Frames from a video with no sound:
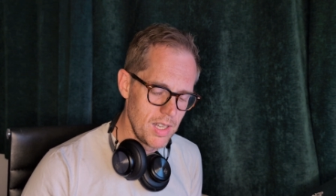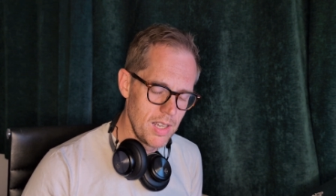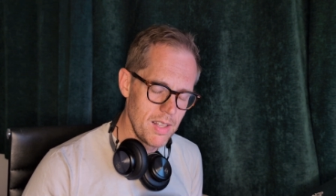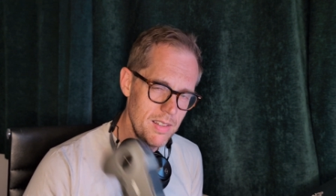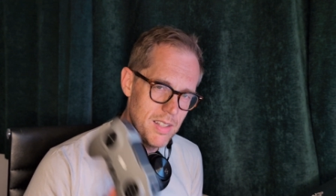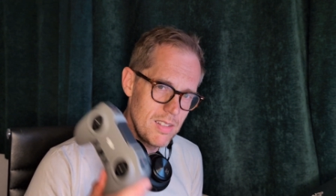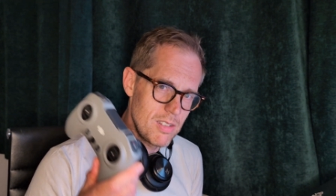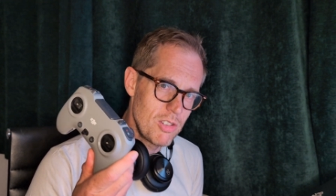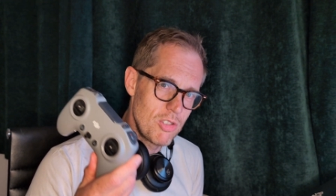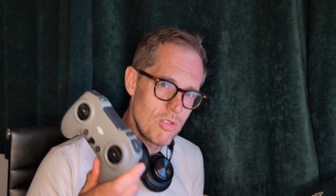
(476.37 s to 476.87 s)

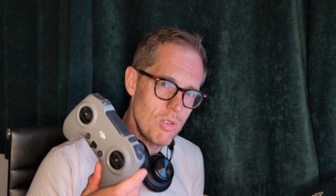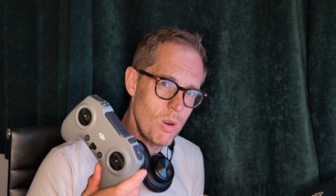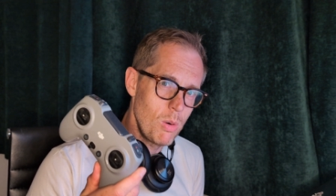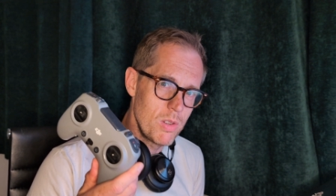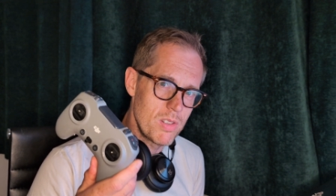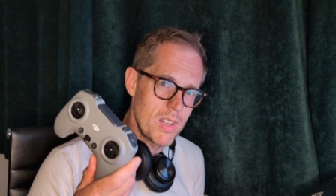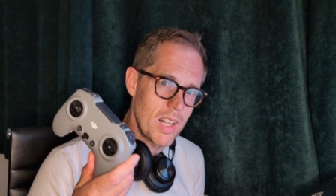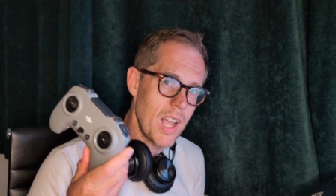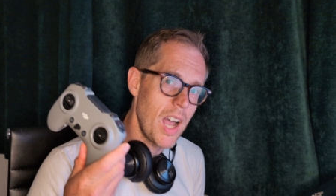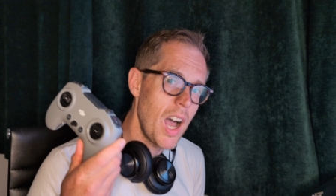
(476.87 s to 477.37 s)
this control
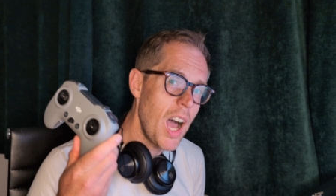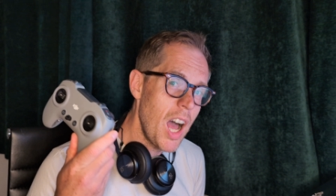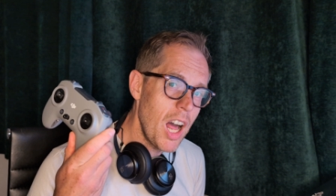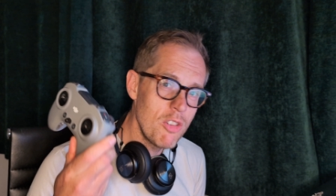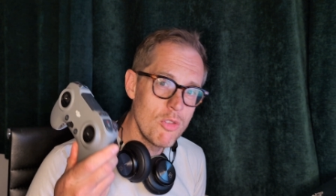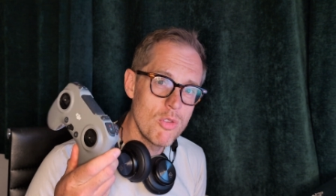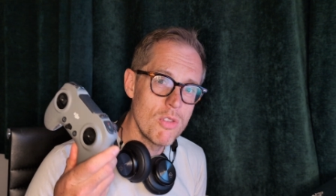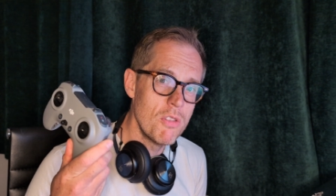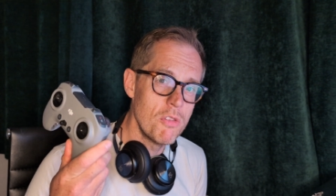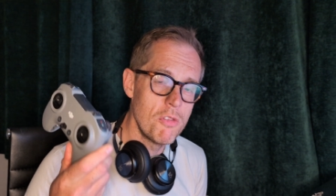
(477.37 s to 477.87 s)
is like
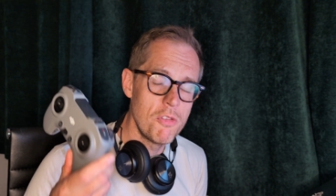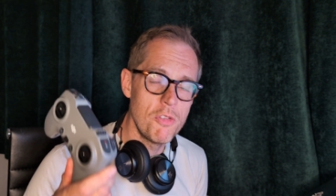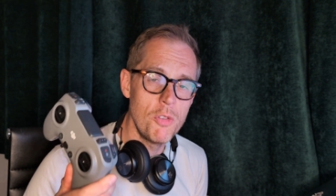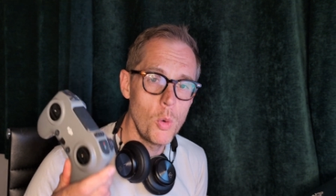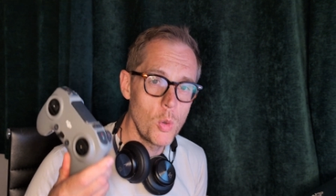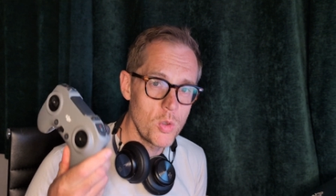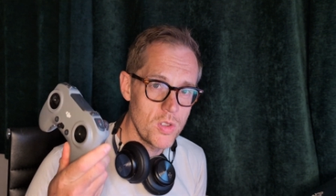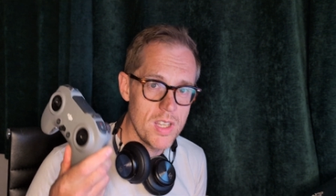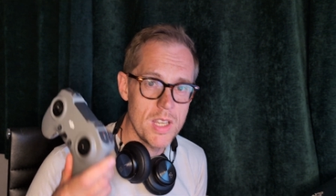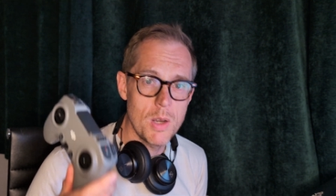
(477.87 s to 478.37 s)

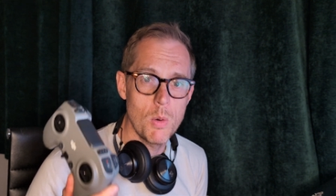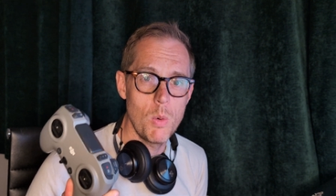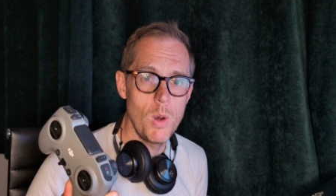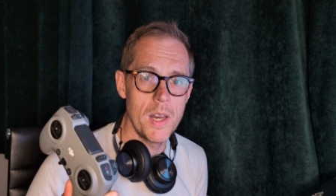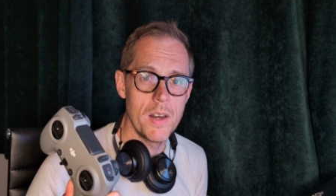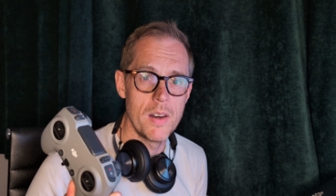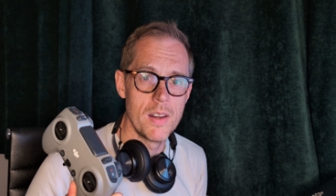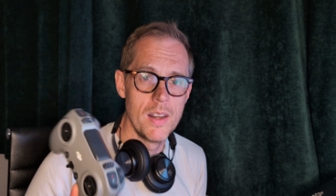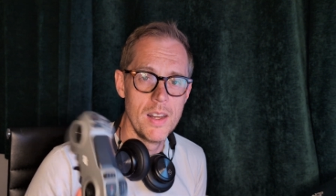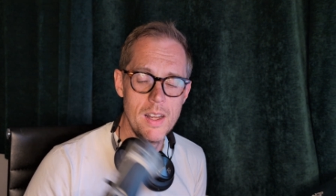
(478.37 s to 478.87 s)
140
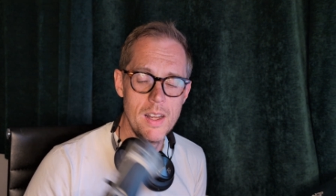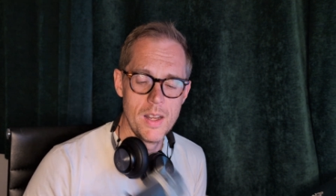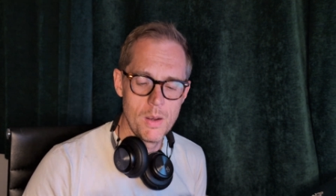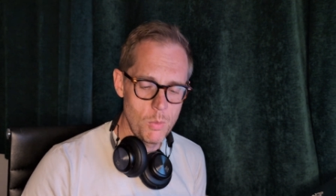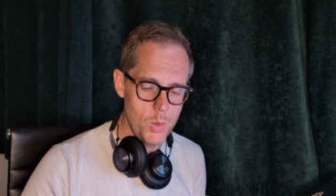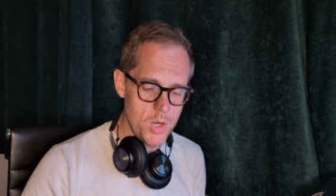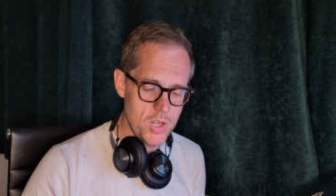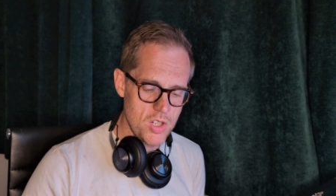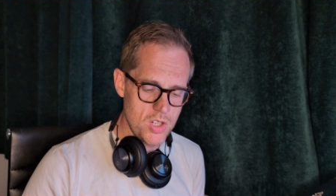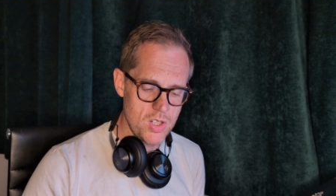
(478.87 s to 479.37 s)
quid
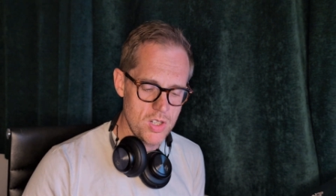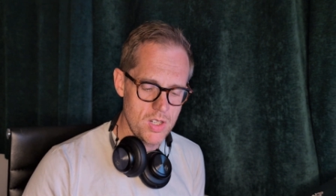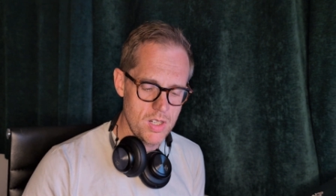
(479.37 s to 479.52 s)
which